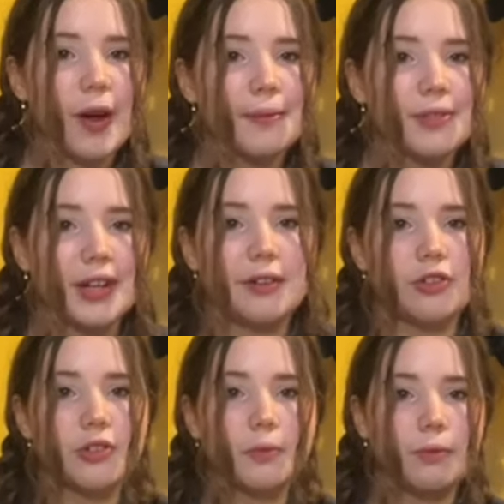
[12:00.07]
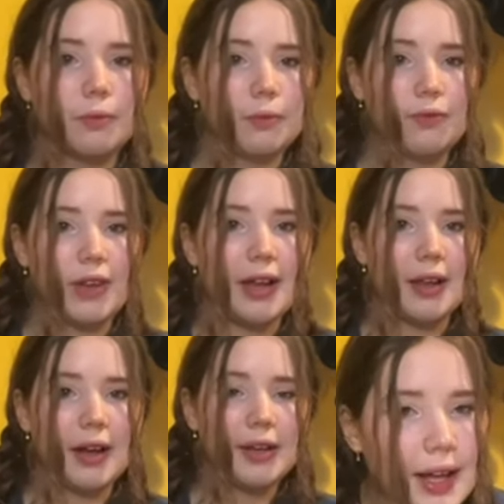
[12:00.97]
time. It was kind of just flat
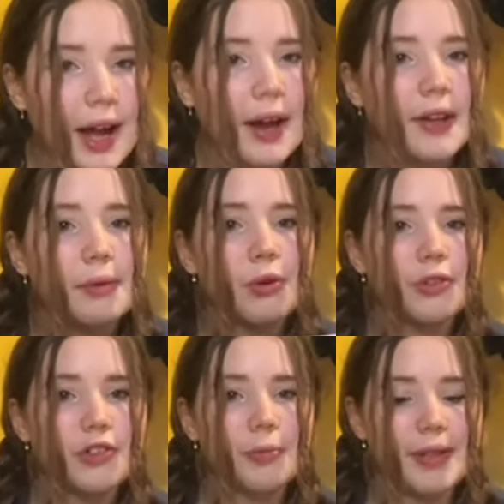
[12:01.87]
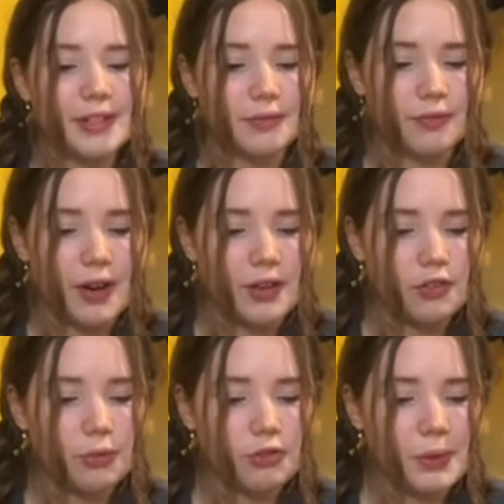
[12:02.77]
line. And there were also bits in
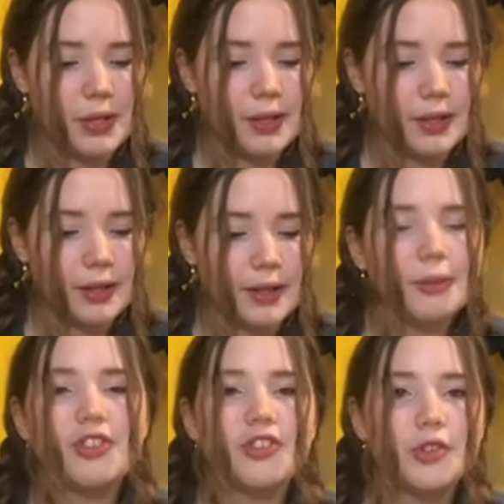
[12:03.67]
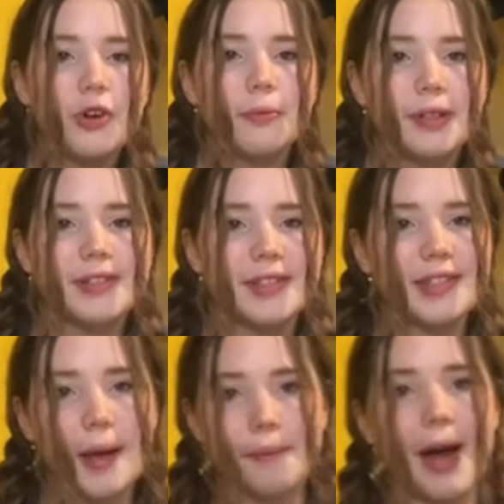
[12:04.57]
French, which is good because it's
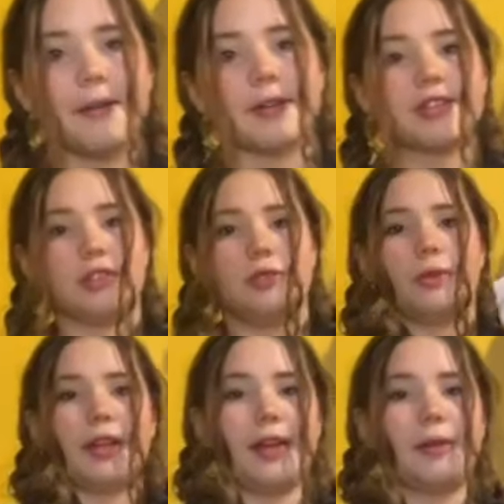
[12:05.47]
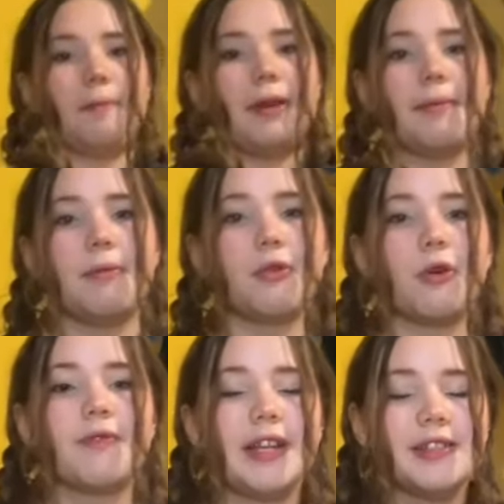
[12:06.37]
set in Paris and you want to like be a bit more
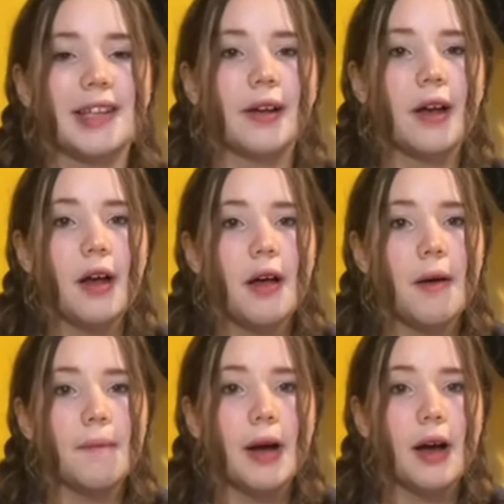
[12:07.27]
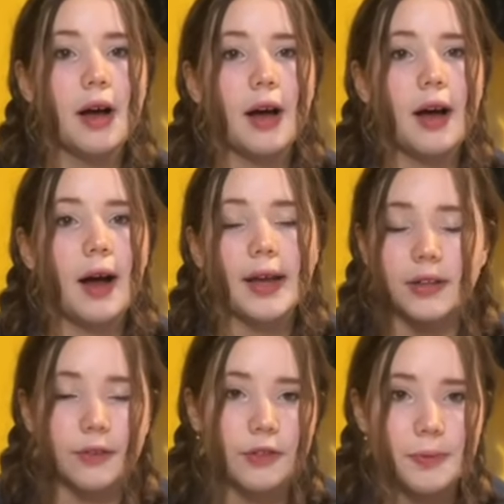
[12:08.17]
authentic, but I
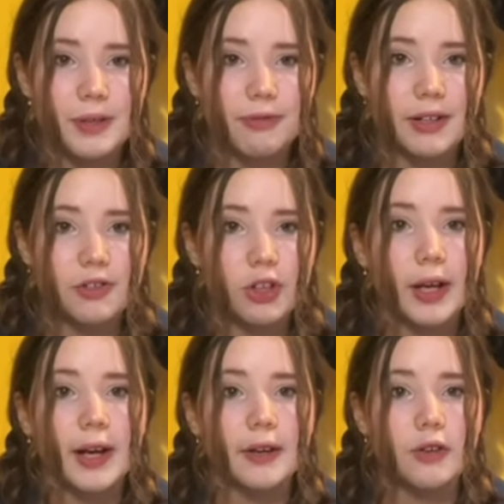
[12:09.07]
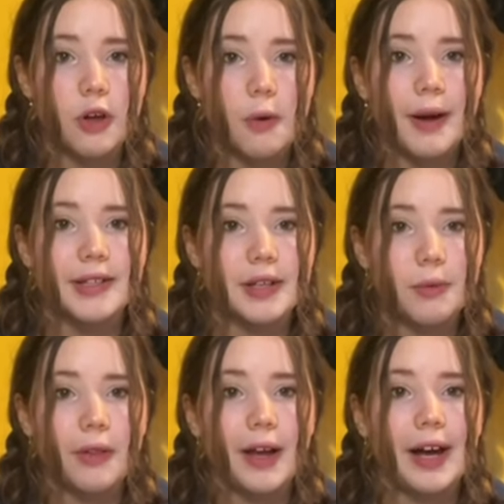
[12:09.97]
cannot speak French and I had no idea
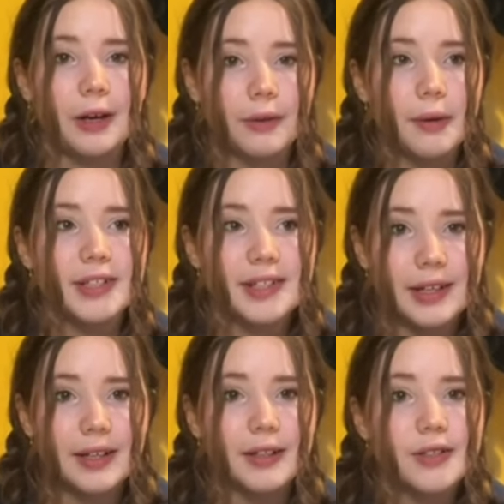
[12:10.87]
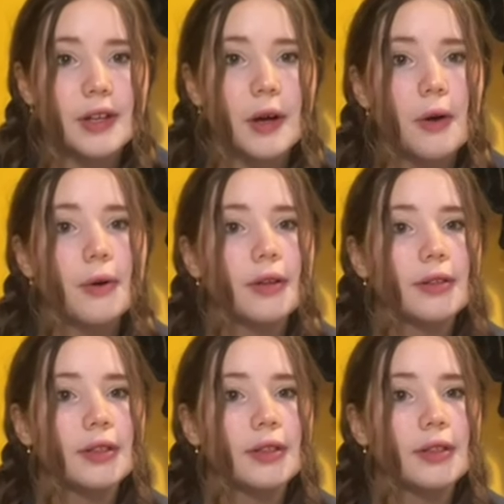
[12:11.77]
what the hell they were saying, so